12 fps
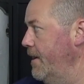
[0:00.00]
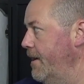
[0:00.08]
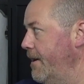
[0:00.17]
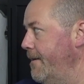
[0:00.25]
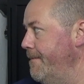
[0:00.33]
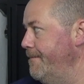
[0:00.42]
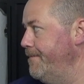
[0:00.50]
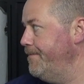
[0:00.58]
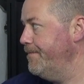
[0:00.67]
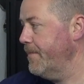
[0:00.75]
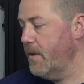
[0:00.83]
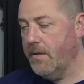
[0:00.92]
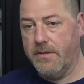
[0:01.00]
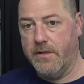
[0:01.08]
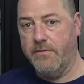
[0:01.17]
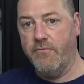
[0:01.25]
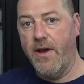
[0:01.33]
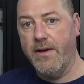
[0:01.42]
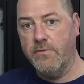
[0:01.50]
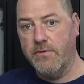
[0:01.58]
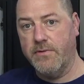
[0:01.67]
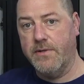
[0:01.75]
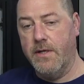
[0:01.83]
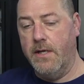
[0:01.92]
sort of
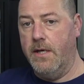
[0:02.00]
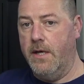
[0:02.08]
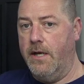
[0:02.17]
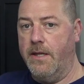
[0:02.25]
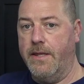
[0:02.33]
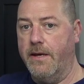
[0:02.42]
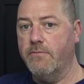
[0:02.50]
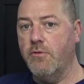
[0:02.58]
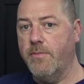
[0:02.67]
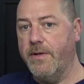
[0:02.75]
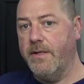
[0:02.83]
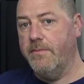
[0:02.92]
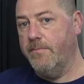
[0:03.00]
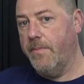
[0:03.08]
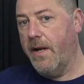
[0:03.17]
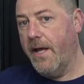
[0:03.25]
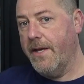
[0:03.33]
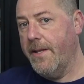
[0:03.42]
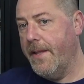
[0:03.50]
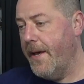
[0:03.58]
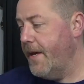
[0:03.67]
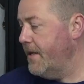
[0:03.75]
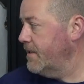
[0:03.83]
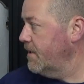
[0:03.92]
rails. There will be play in
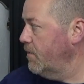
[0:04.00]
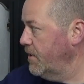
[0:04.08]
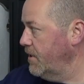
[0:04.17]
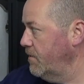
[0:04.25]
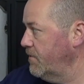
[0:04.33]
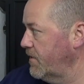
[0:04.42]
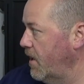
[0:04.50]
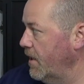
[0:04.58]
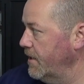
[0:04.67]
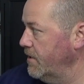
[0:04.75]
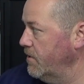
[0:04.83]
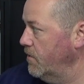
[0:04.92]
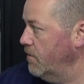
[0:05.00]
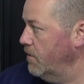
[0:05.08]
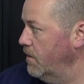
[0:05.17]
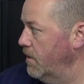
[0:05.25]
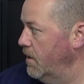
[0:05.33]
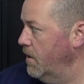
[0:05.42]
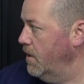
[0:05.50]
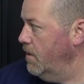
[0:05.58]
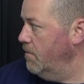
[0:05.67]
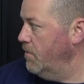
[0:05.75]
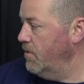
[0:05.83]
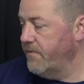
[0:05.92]
there, so when you tighten your
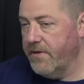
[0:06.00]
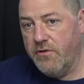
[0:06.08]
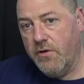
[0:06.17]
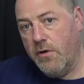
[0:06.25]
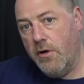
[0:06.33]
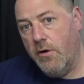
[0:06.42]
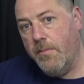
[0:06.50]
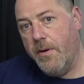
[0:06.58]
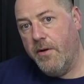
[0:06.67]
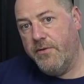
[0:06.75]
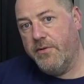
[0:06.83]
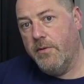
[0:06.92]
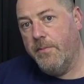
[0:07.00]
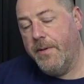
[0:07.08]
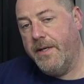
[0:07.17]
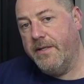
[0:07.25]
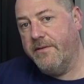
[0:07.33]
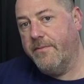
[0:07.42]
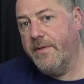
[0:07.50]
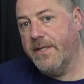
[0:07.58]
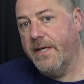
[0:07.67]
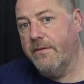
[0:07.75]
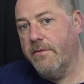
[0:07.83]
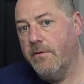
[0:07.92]
moving jaw up onto a piece of
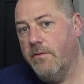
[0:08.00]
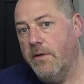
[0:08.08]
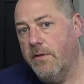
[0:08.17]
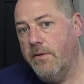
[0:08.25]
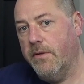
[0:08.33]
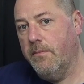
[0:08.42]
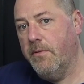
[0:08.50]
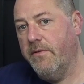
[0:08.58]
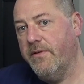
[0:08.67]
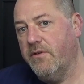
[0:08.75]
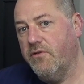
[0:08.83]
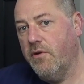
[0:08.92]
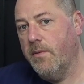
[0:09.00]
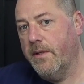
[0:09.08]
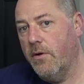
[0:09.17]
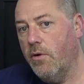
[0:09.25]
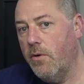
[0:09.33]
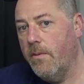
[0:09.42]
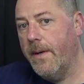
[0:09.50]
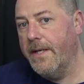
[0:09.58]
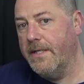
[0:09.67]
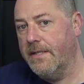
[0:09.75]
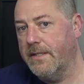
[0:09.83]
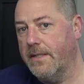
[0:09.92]
material, the moving jaw will
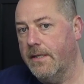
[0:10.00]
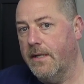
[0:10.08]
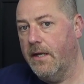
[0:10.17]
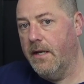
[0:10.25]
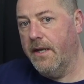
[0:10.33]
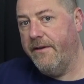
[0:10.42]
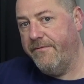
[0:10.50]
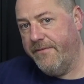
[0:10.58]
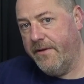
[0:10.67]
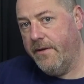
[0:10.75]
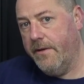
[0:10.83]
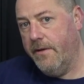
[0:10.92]
always lift,